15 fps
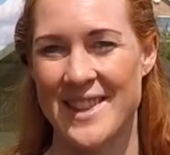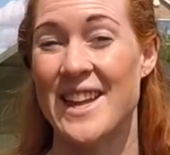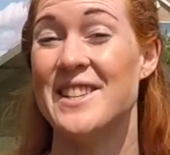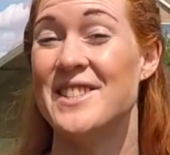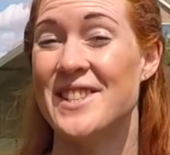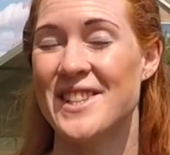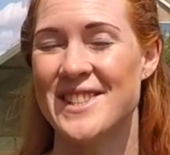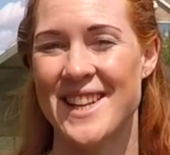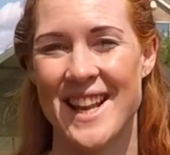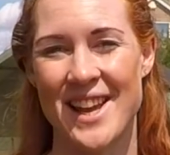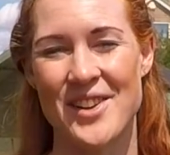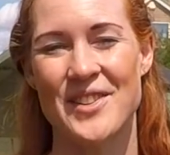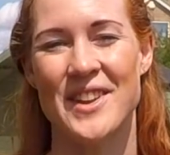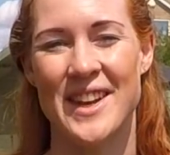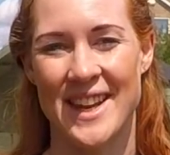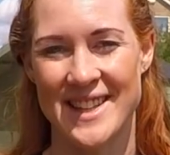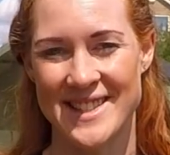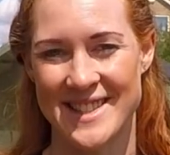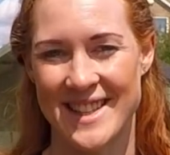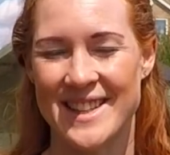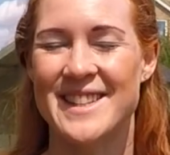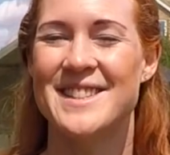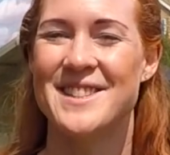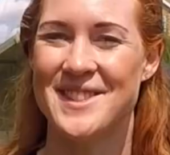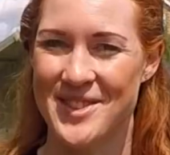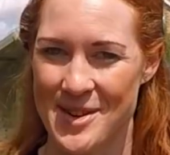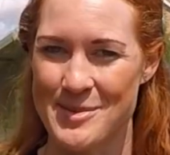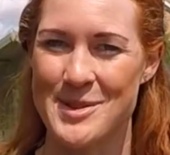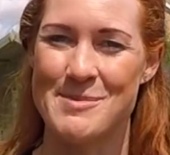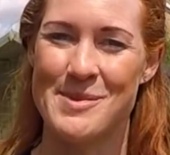then just click on the links in the
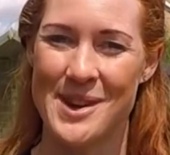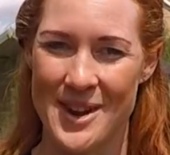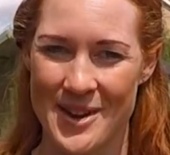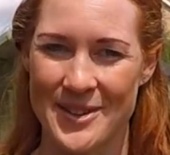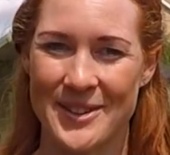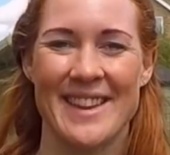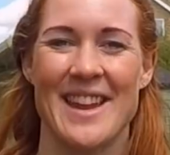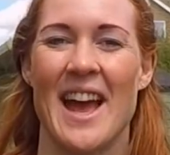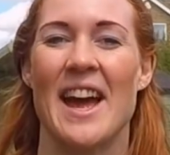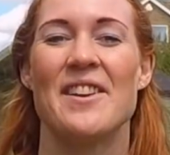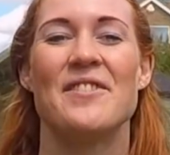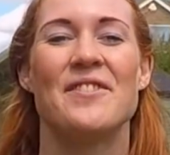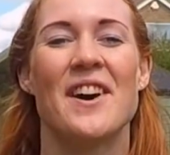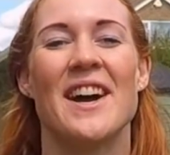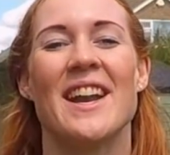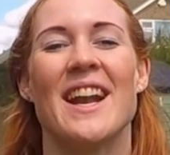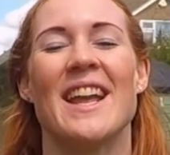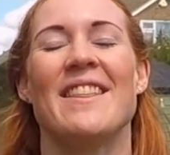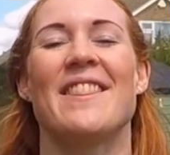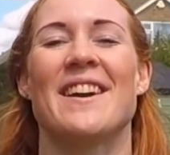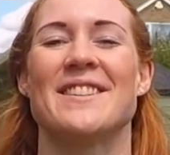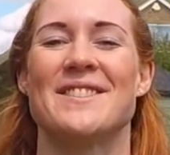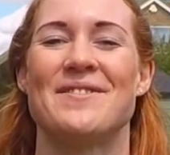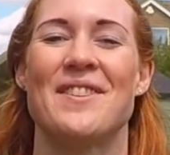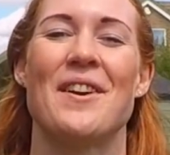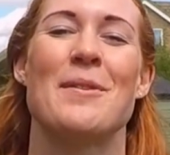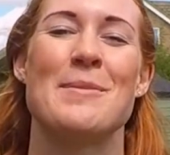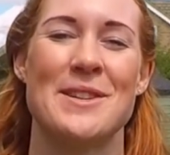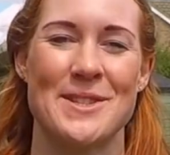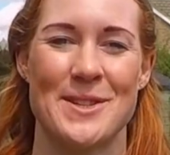description below. And finally, thanks
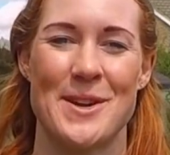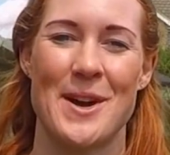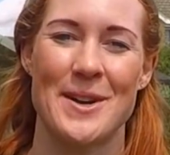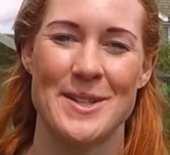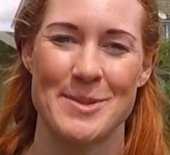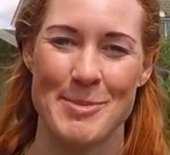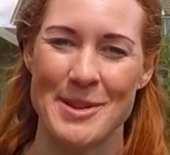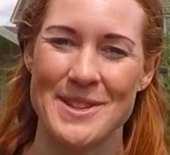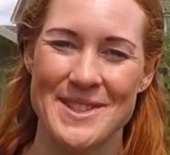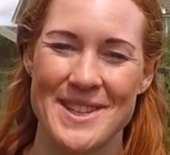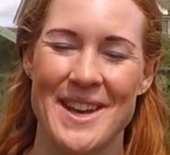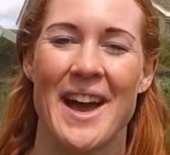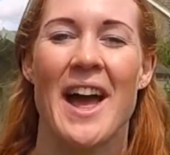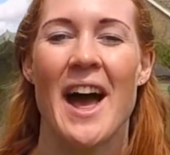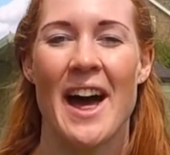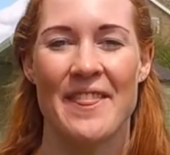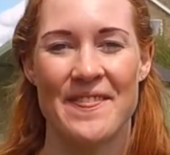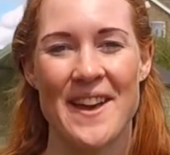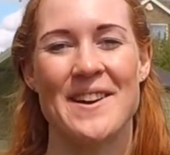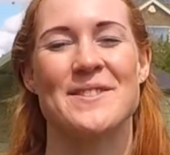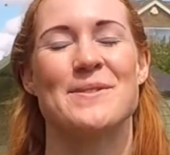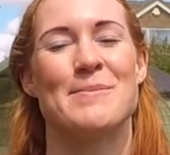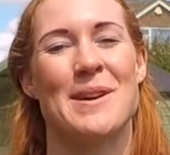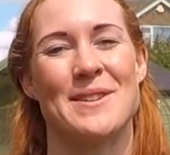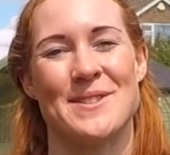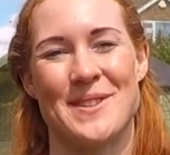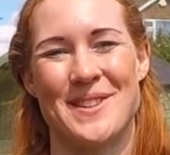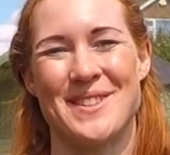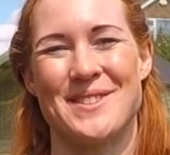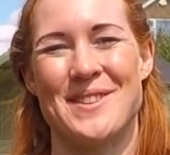very much to our sponsor, 1000 Mile
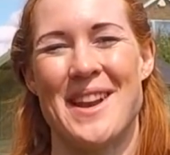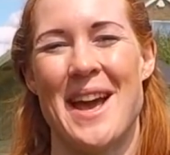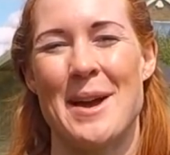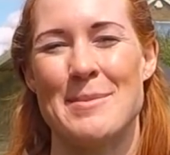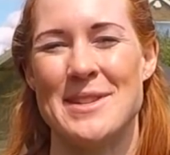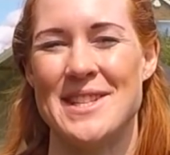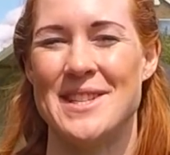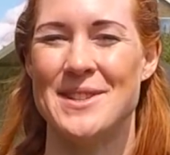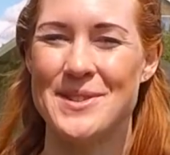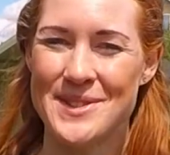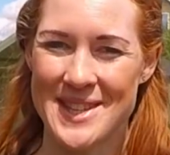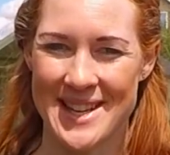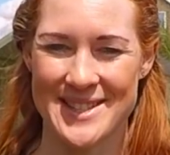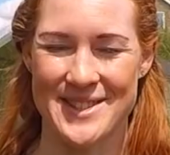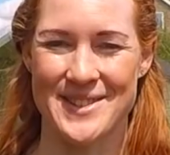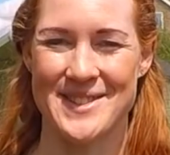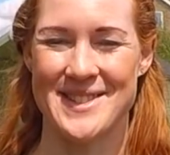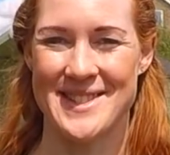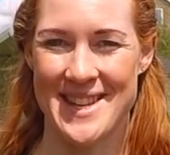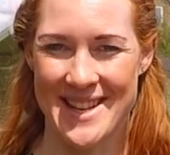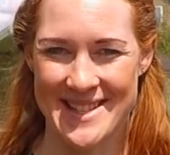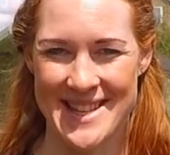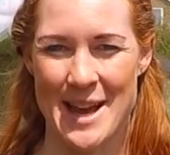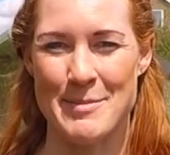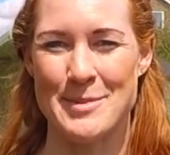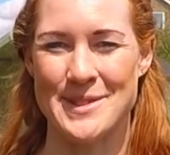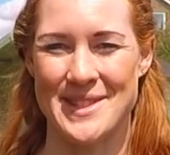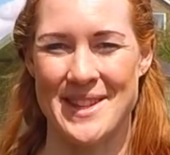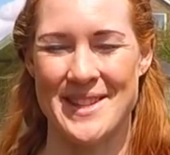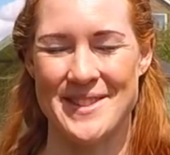Socks, for allowing me to use their socks as the
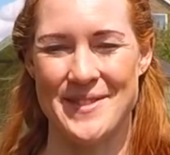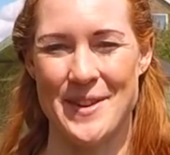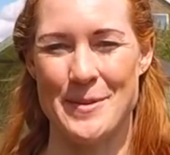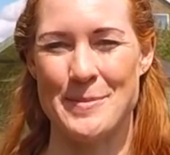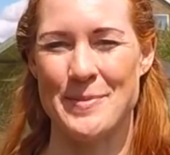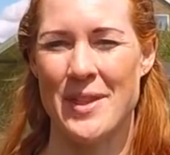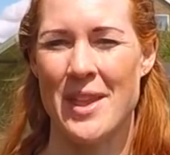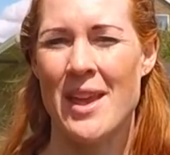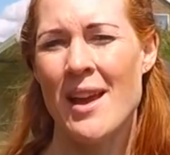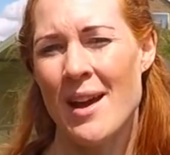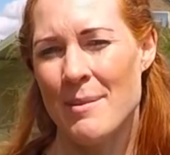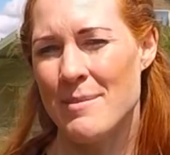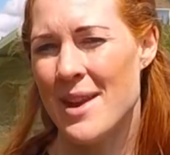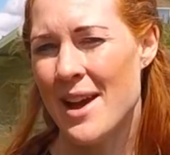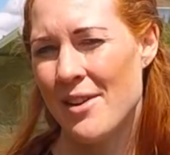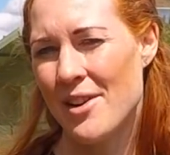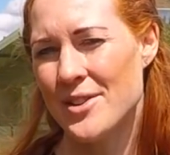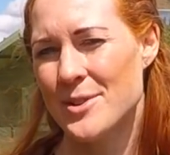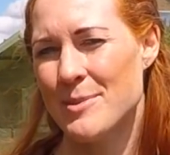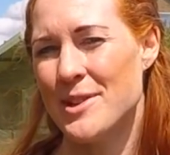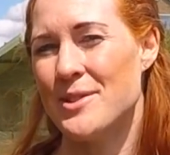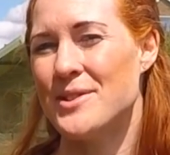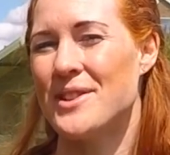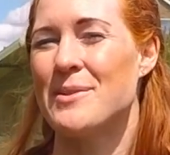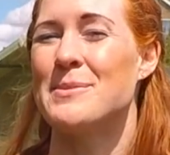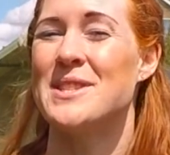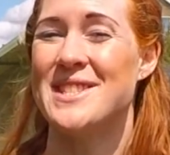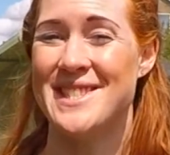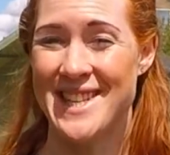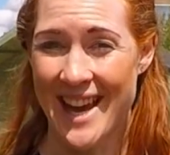examples in this film. I'm now going to be using them
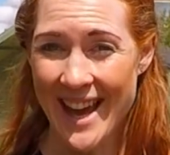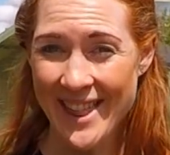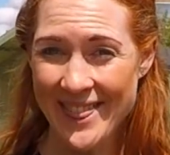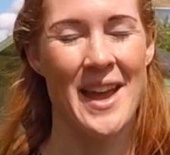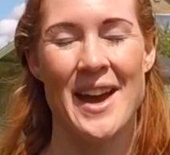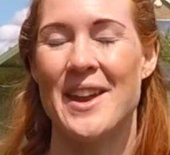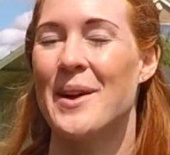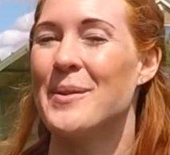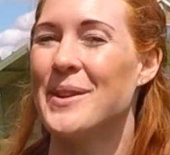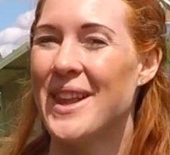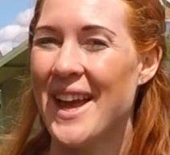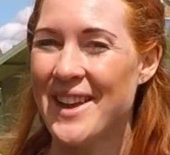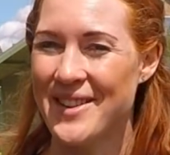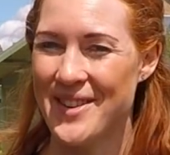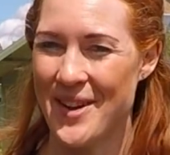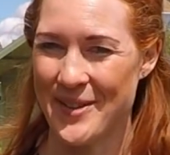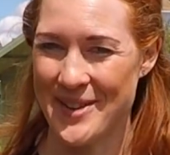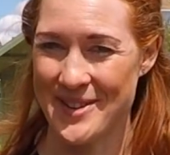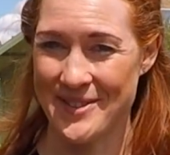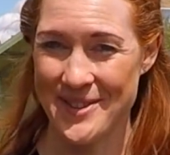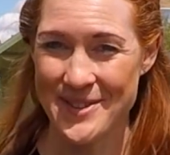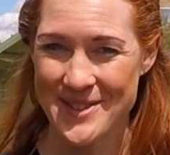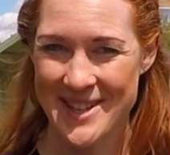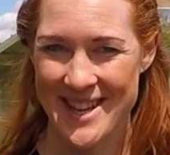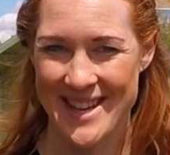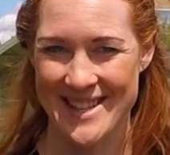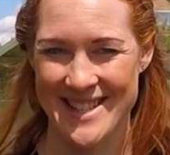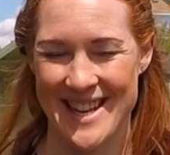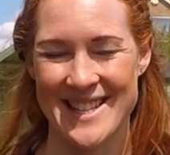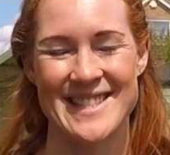to death, and I will let you know in a future
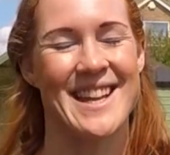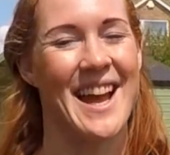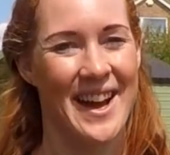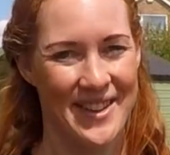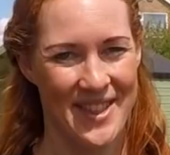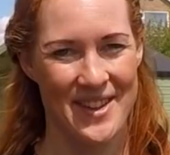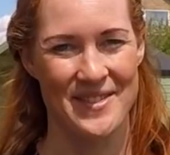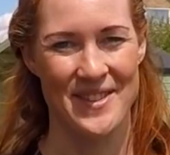gear test how they